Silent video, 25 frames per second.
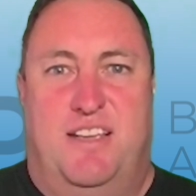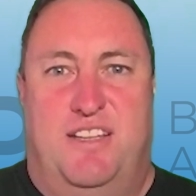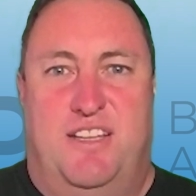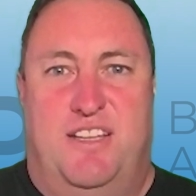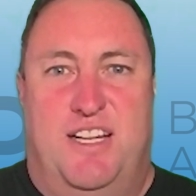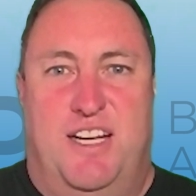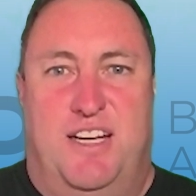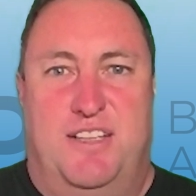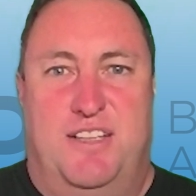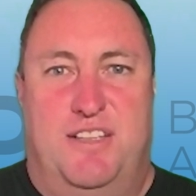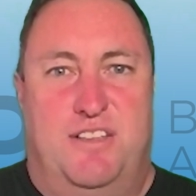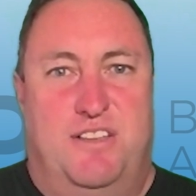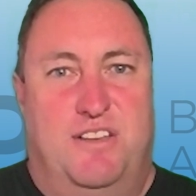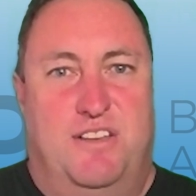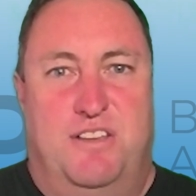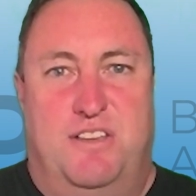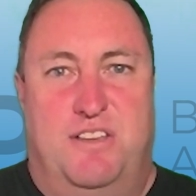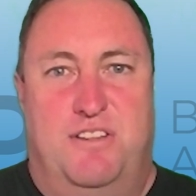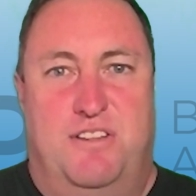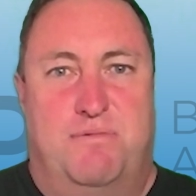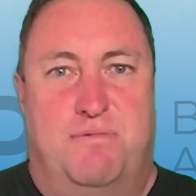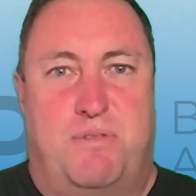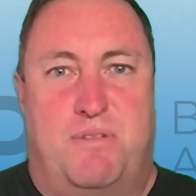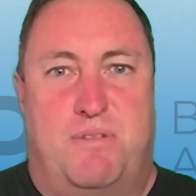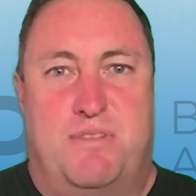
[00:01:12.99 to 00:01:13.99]

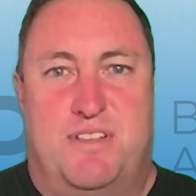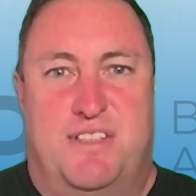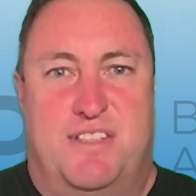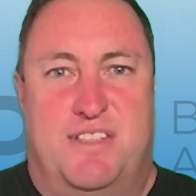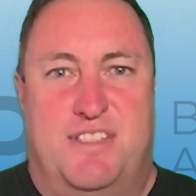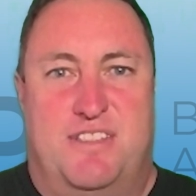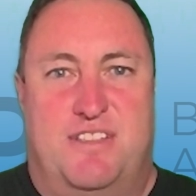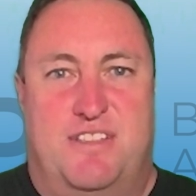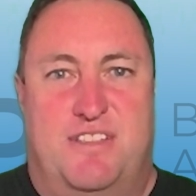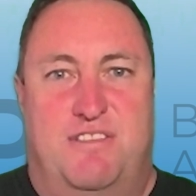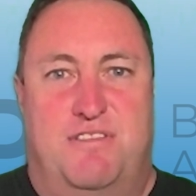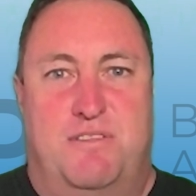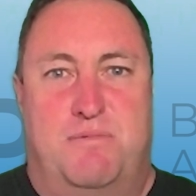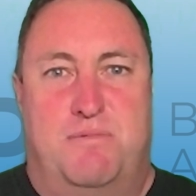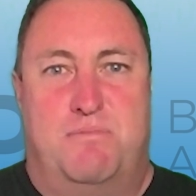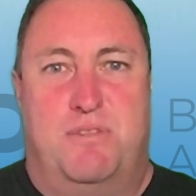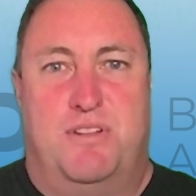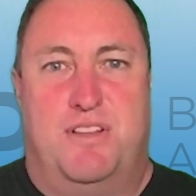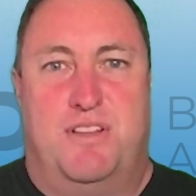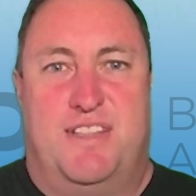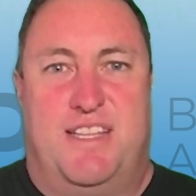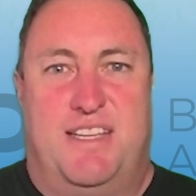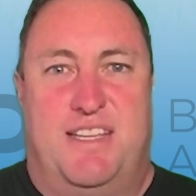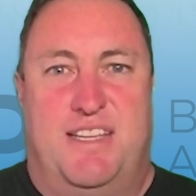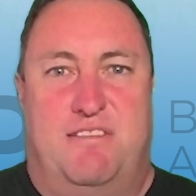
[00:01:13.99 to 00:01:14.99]
you've probably got the silver
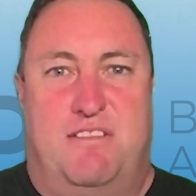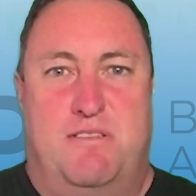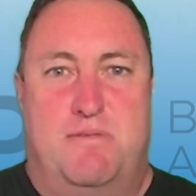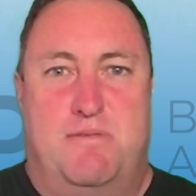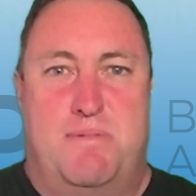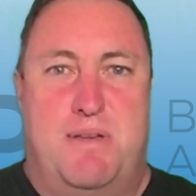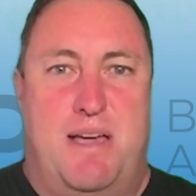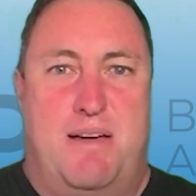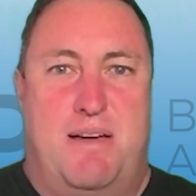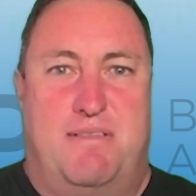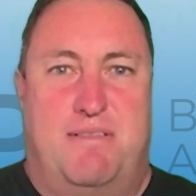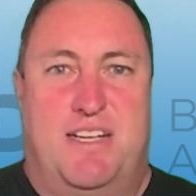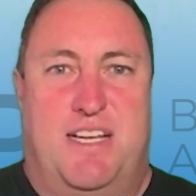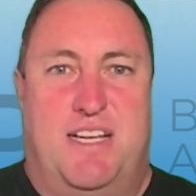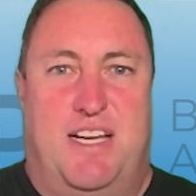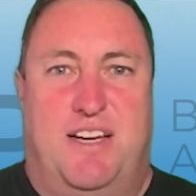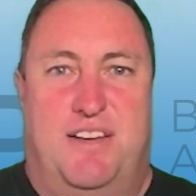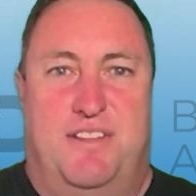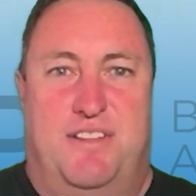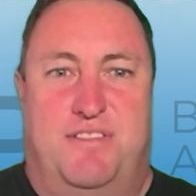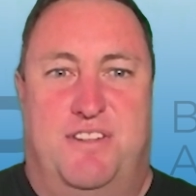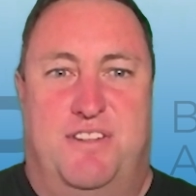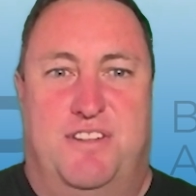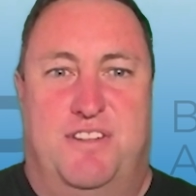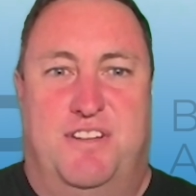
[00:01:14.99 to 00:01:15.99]
bullet that we'll be able to
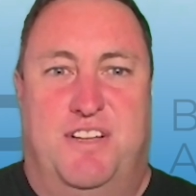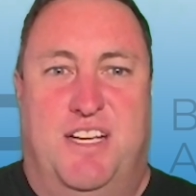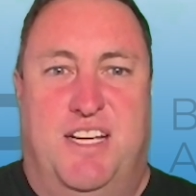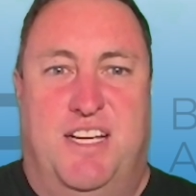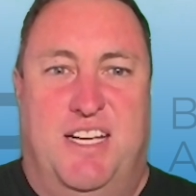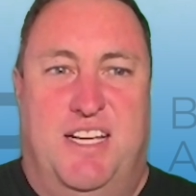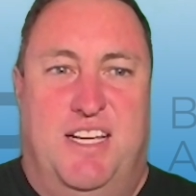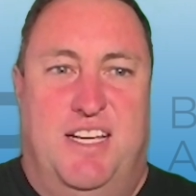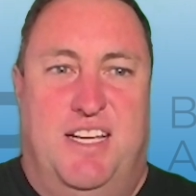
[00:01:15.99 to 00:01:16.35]
go through.